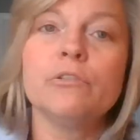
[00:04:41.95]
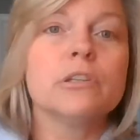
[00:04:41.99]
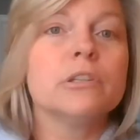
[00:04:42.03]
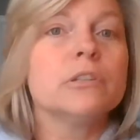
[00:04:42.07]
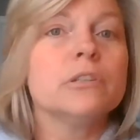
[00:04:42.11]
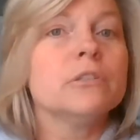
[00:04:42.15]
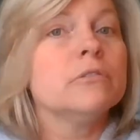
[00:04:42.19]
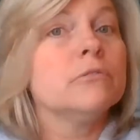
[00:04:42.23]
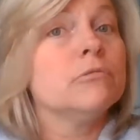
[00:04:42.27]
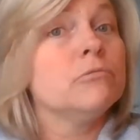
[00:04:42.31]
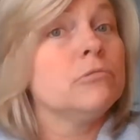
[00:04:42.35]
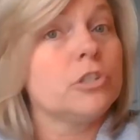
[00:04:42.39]

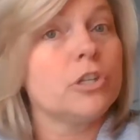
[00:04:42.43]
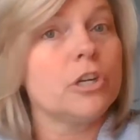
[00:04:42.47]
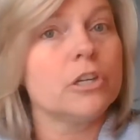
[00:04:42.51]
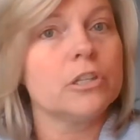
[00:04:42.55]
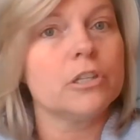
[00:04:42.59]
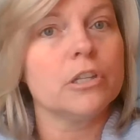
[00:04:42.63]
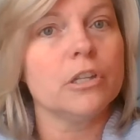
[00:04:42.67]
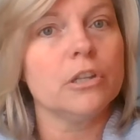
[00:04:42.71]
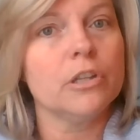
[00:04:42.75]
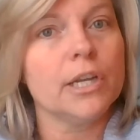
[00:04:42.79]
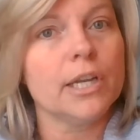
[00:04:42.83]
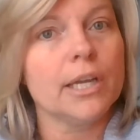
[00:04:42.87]
can start
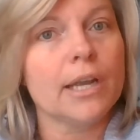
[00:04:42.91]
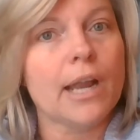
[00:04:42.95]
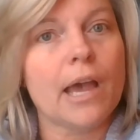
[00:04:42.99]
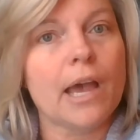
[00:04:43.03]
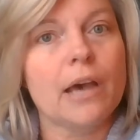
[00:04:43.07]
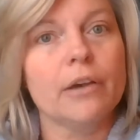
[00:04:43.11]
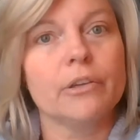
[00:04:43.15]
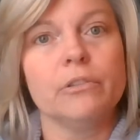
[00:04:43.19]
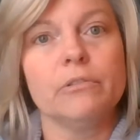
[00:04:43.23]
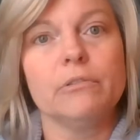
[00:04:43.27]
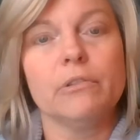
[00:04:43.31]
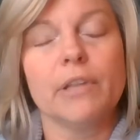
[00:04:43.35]
to look at how
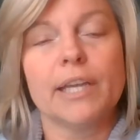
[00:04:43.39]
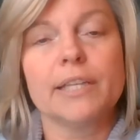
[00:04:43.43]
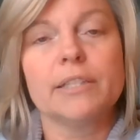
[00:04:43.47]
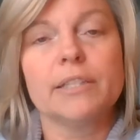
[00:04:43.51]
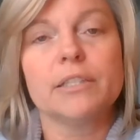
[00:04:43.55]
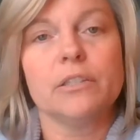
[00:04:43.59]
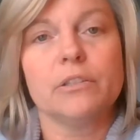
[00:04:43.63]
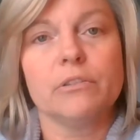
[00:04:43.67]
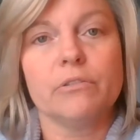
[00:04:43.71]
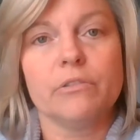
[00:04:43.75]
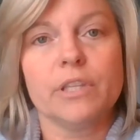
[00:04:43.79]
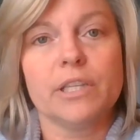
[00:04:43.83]
you'd like
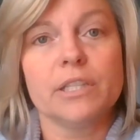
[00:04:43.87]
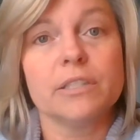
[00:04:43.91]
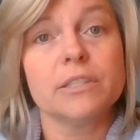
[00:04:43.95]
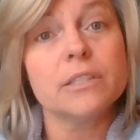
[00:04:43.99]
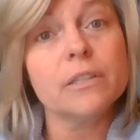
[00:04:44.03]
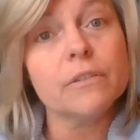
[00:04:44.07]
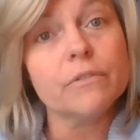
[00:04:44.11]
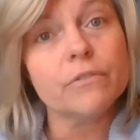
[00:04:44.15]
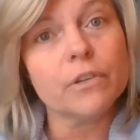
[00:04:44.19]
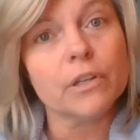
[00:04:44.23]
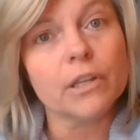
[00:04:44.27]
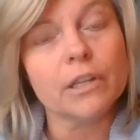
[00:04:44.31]
to do things
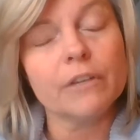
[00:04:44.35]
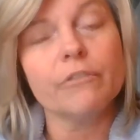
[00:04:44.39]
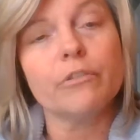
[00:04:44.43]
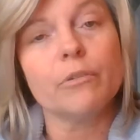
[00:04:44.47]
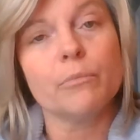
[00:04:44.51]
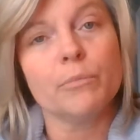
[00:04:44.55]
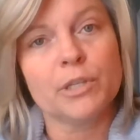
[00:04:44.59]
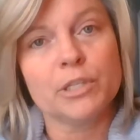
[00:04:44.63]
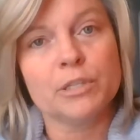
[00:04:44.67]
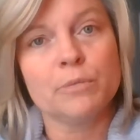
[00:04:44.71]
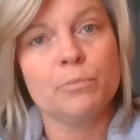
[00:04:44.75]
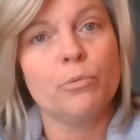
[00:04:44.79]
differently
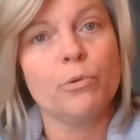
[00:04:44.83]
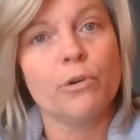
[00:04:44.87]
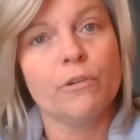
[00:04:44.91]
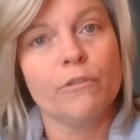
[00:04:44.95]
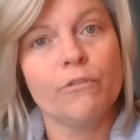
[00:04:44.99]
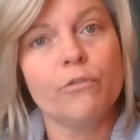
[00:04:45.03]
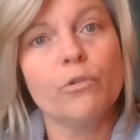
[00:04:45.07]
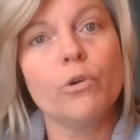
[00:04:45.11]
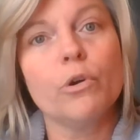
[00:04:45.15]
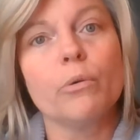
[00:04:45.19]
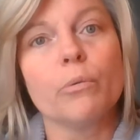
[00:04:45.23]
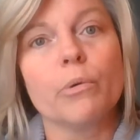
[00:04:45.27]
from this point
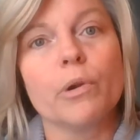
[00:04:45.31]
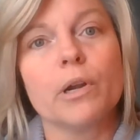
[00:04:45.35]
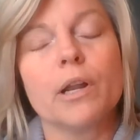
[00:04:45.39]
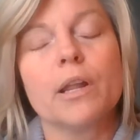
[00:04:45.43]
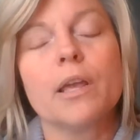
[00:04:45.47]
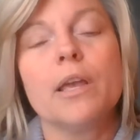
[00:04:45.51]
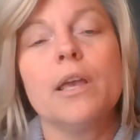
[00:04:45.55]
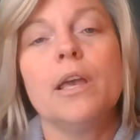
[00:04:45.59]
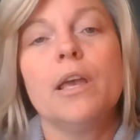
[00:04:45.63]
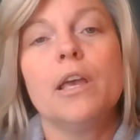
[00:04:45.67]
forward.